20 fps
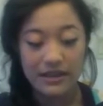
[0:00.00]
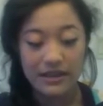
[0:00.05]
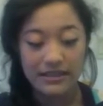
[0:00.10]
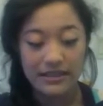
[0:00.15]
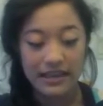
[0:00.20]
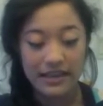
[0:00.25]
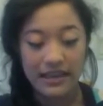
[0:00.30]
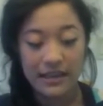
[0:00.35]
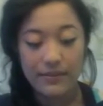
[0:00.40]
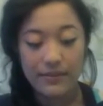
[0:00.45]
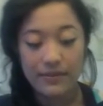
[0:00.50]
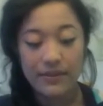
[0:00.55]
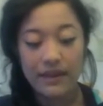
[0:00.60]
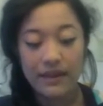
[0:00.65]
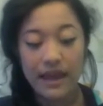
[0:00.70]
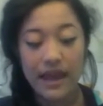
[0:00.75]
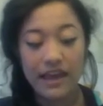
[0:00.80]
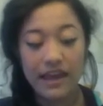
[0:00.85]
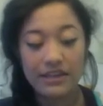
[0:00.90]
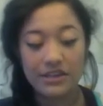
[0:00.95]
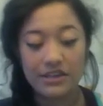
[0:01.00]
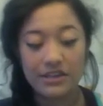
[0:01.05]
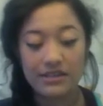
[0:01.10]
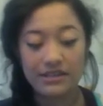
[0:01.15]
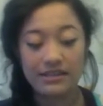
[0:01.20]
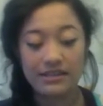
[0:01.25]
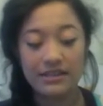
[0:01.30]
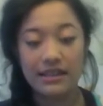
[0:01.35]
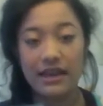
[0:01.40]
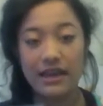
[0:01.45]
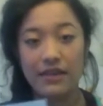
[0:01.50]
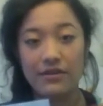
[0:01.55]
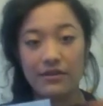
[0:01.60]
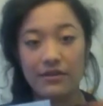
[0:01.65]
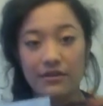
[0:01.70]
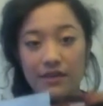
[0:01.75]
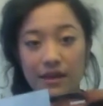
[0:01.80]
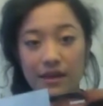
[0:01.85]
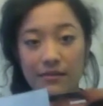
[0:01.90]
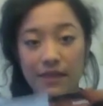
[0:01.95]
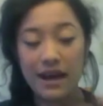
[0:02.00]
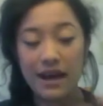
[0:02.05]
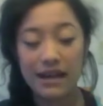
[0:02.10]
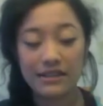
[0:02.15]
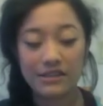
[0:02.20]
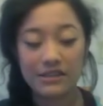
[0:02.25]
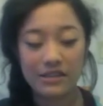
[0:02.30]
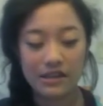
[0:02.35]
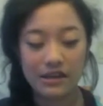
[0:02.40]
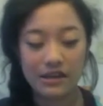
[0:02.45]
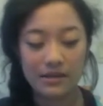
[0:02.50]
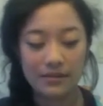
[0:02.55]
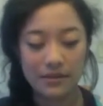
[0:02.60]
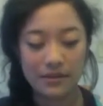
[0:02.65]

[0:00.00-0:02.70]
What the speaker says: tape the edges together that match up.